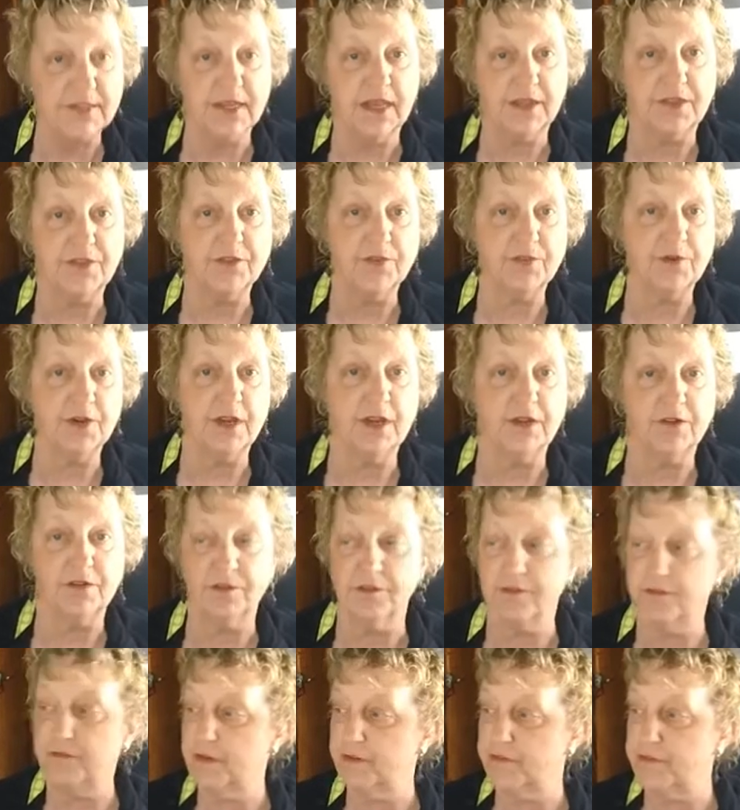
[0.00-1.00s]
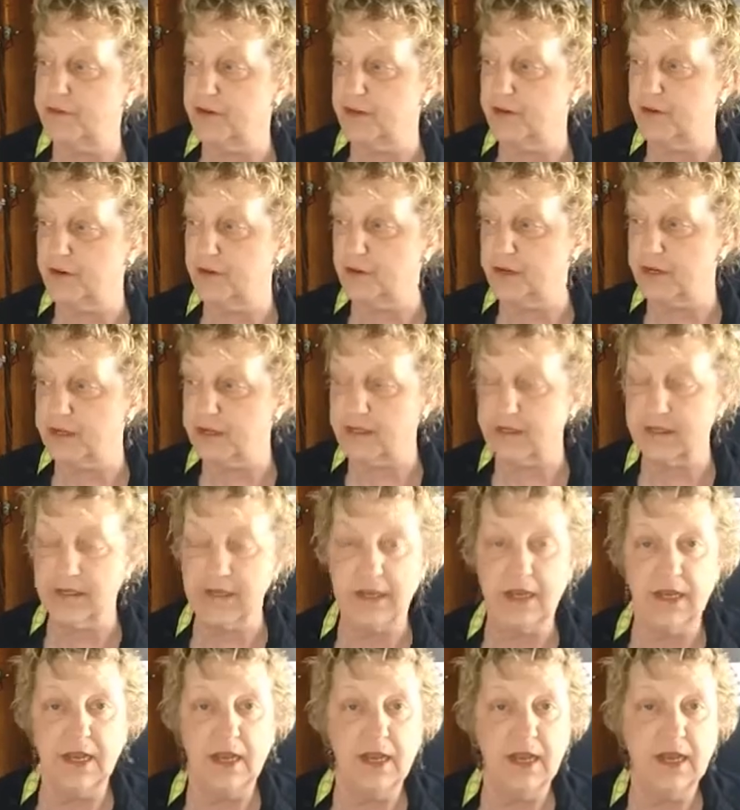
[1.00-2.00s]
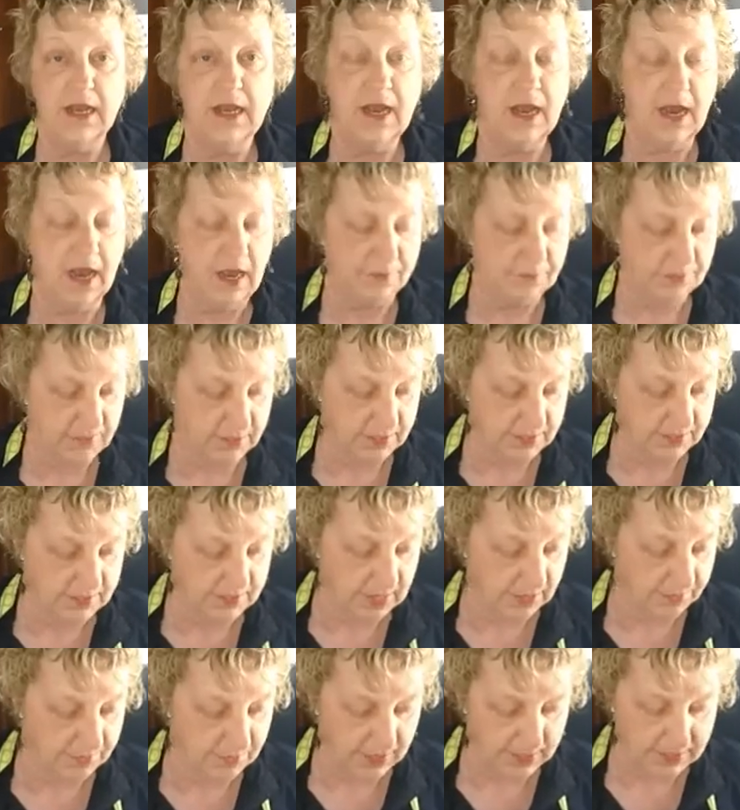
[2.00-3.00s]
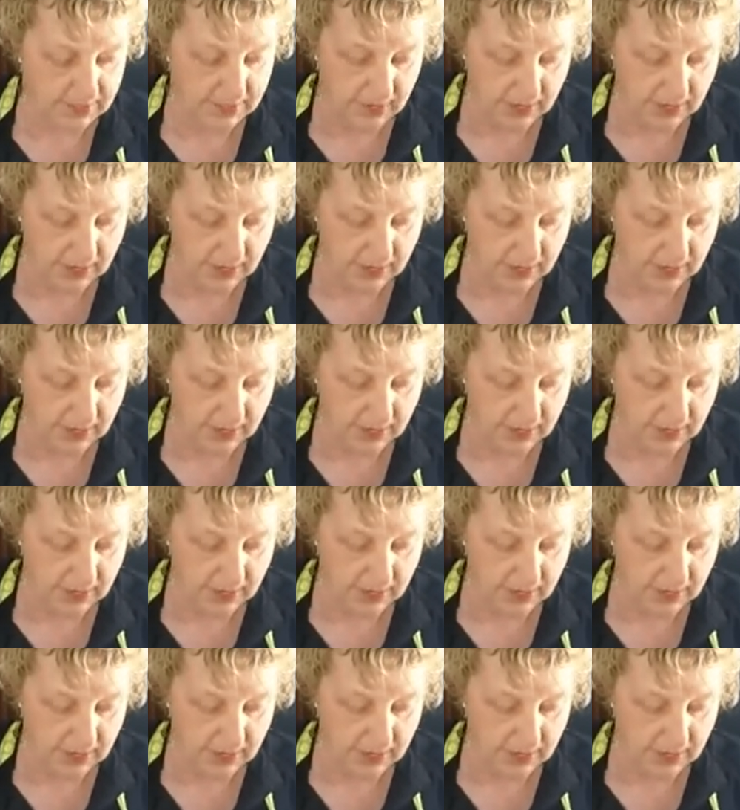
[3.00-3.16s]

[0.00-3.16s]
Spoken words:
is on 350 degrees. I'm going to set my